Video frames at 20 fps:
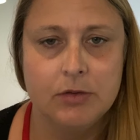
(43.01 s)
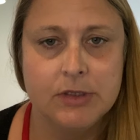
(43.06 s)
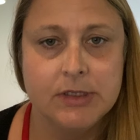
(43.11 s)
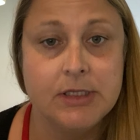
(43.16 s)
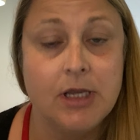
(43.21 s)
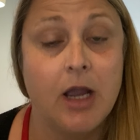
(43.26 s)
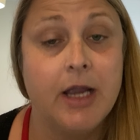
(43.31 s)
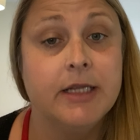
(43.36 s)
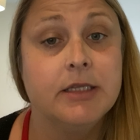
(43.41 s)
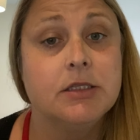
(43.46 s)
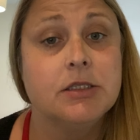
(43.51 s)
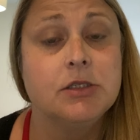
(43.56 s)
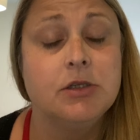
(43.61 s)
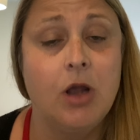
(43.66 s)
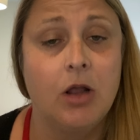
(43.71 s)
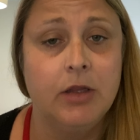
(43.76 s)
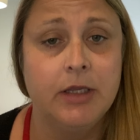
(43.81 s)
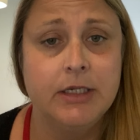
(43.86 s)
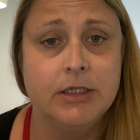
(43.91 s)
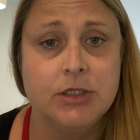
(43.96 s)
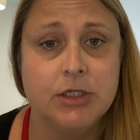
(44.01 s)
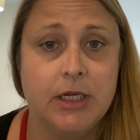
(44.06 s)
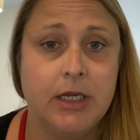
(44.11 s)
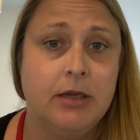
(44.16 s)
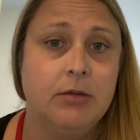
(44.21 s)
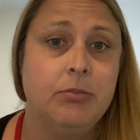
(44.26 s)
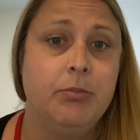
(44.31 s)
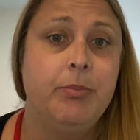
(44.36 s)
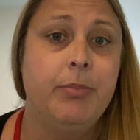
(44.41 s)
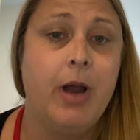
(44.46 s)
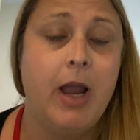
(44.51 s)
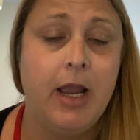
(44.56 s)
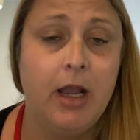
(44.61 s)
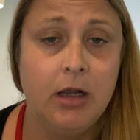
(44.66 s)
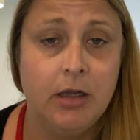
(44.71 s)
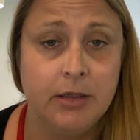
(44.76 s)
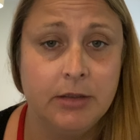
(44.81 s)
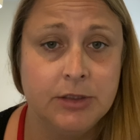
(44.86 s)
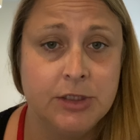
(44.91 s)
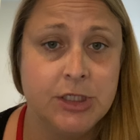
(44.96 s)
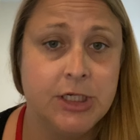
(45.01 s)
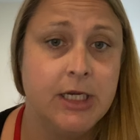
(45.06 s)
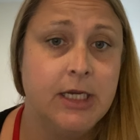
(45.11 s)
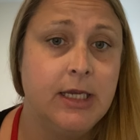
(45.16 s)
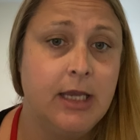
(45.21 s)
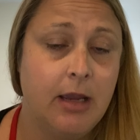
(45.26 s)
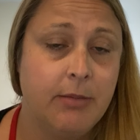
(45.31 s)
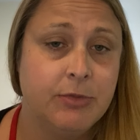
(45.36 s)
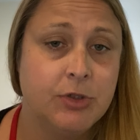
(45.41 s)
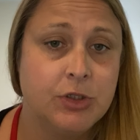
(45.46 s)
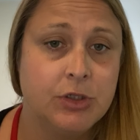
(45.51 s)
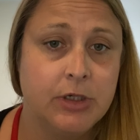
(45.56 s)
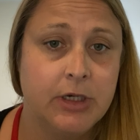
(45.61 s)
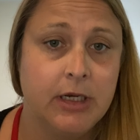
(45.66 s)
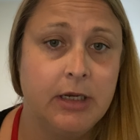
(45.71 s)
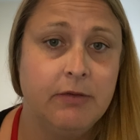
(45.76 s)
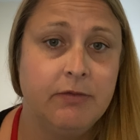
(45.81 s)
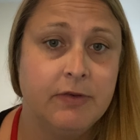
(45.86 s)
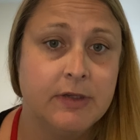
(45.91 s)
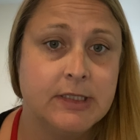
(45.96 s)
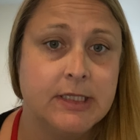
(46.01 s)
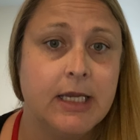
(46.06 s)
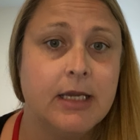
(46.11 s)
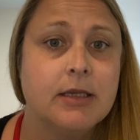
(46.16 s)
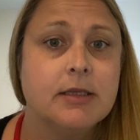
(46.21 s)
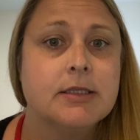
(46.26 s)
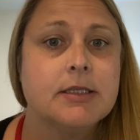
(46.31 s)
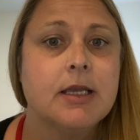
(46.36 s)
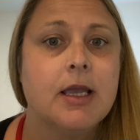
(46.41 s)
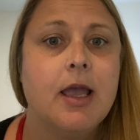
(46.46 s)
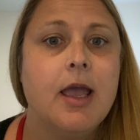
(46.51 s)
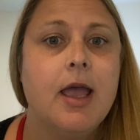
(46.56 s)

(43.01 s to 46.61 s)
science knowledge in biology, chemistry, physics,